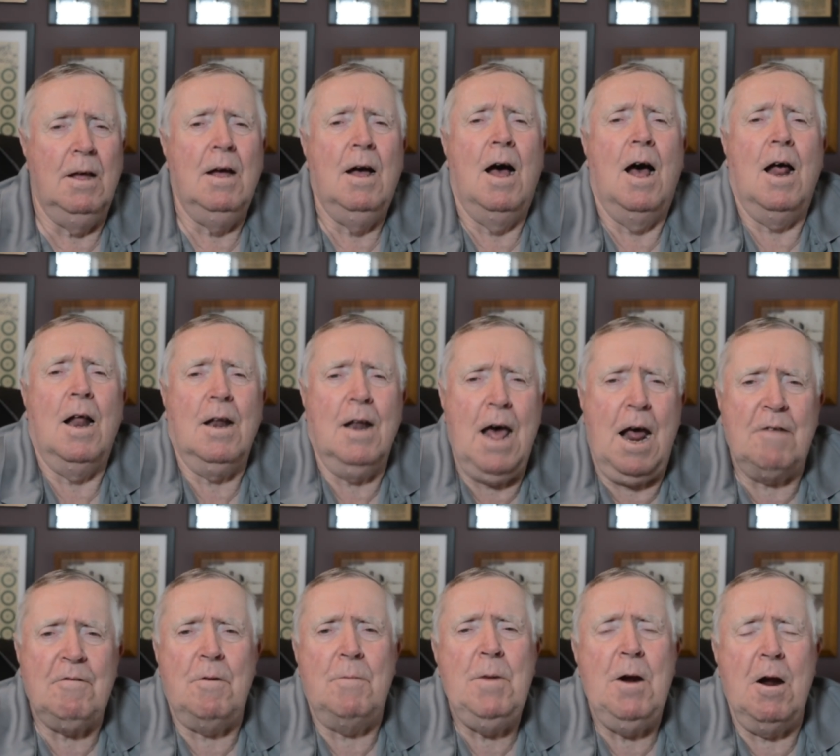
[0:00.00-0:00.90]
a lot
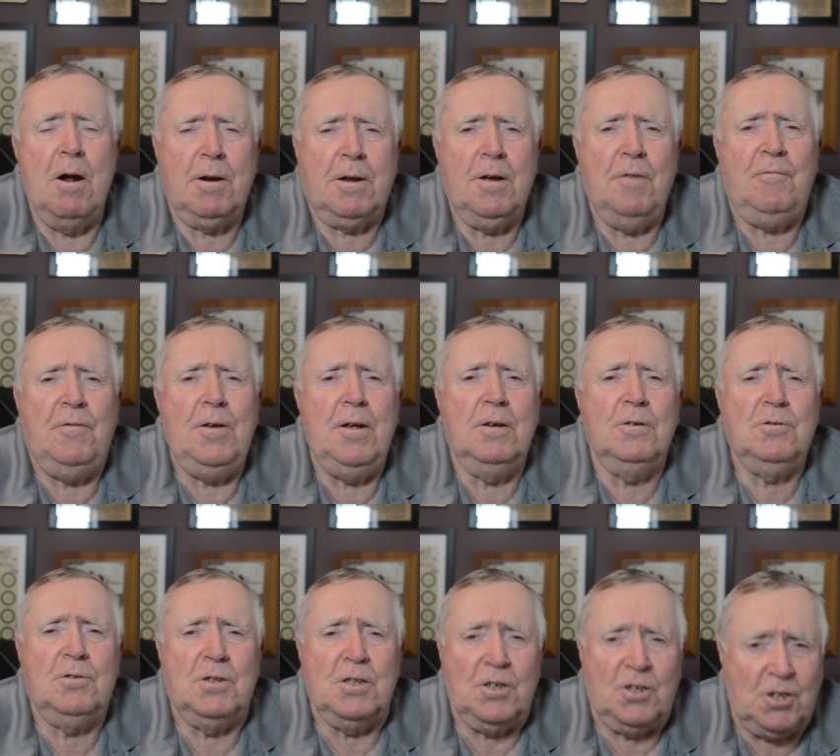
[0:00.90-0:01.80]
of America
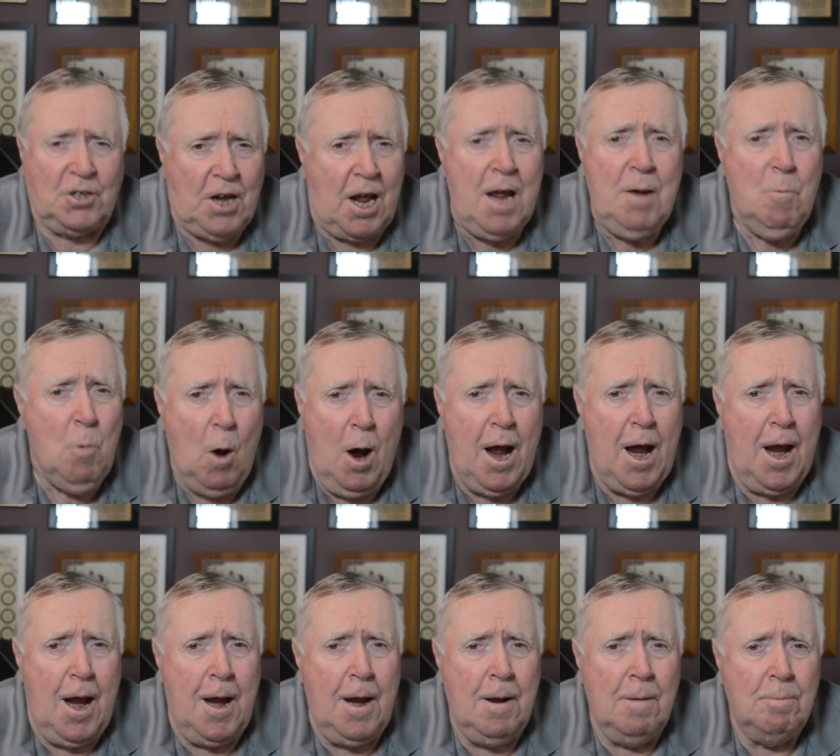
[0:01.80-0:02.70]
feels the same
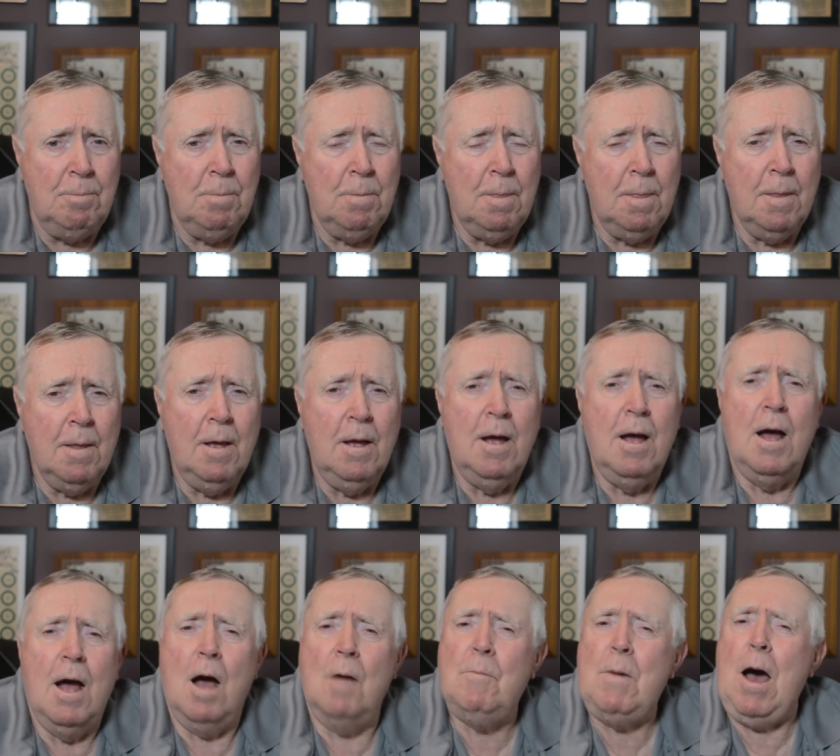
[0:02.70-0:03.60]
way
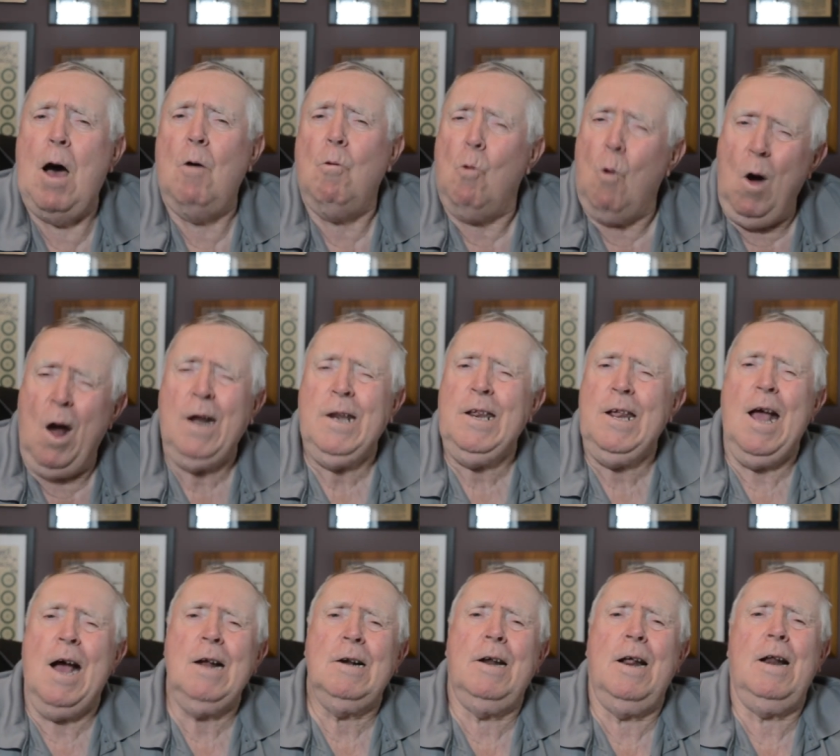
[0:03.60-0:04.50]
about one
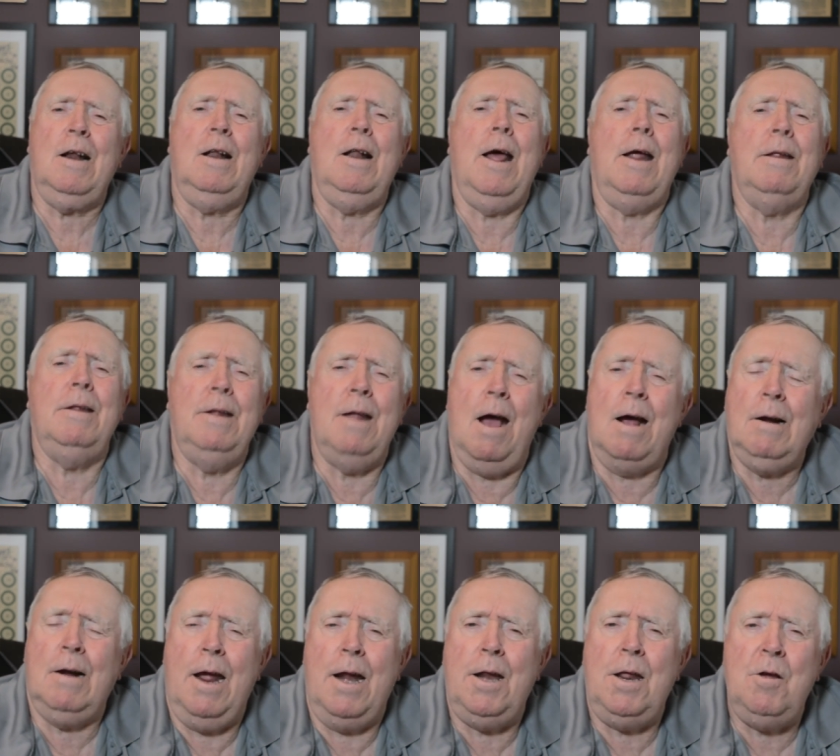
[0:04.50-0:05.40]
young
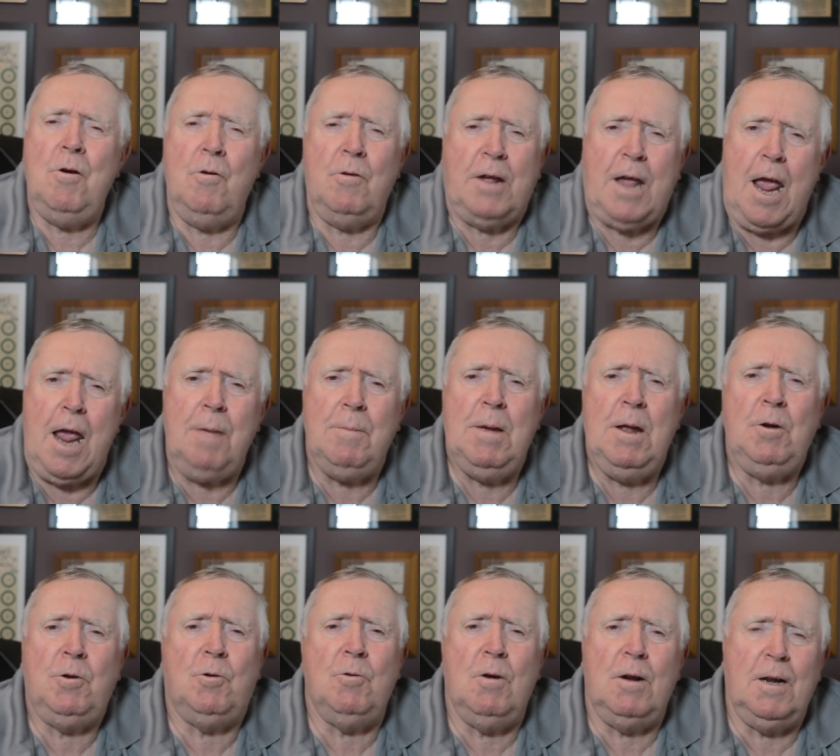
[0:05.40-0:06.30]
lady who came
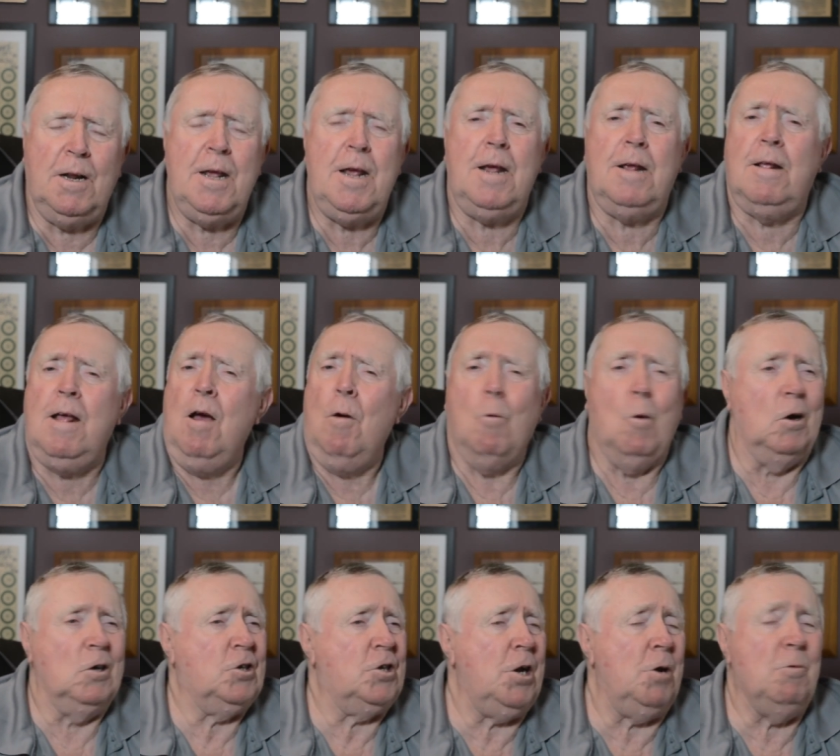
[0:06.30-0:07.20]
into a league
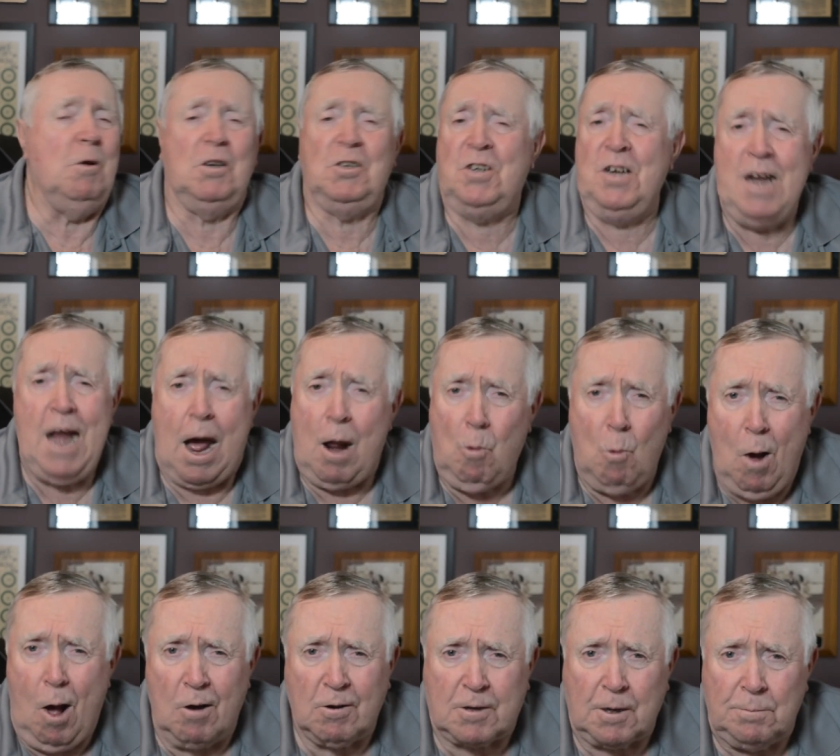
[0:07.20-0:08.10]
where she was not
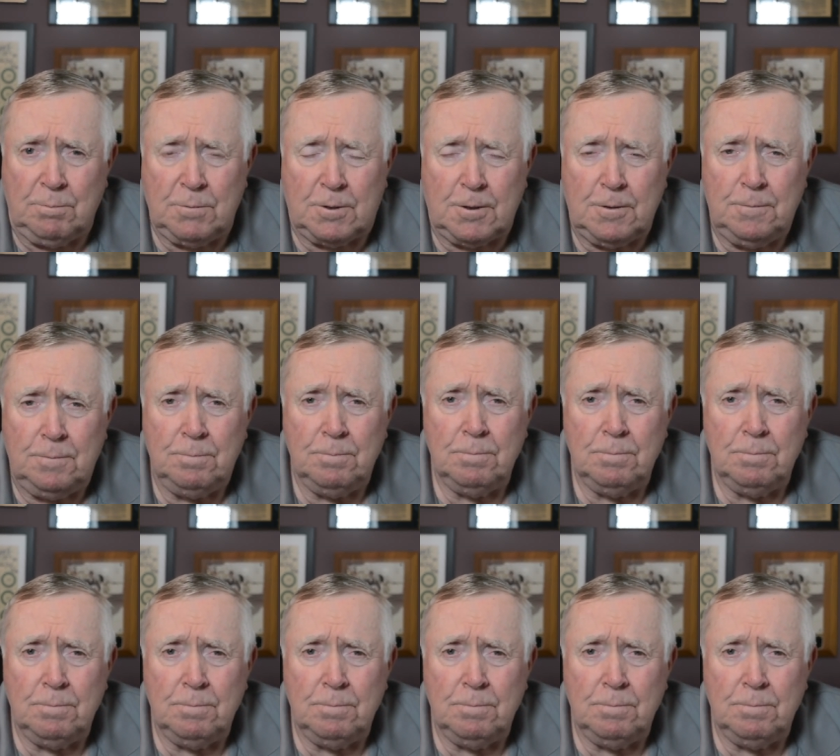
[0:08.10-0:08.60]
welcomed,